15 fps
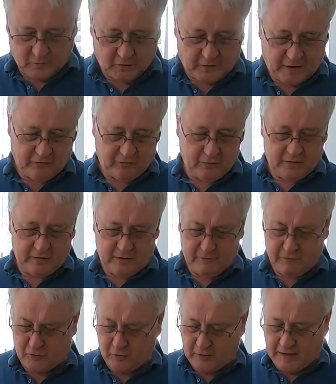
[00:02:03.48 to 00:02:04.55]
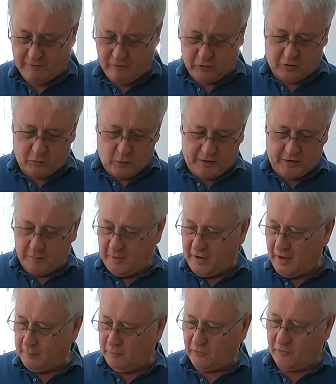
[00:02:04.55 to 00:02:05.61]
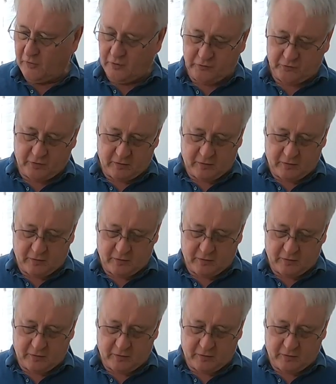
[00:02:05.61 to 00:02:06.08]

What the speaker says: Okay, so let's have a look at one of the pipes first.